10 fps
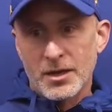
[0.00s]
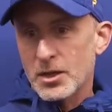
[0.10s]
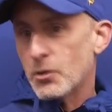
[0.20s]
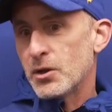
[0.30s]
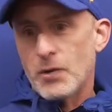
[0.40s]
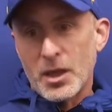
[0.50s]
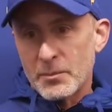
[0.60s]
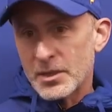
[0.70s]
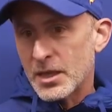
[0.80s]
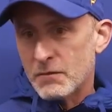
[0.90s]
they're in their
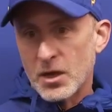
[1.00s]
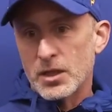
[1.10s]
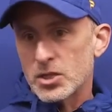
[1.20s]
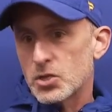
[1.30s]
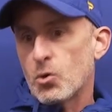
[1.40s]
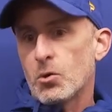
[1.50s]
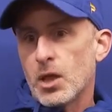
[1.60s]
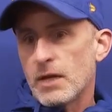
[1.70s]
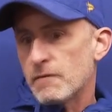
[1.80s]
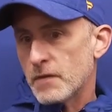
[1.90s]
element. They've done this their whole life.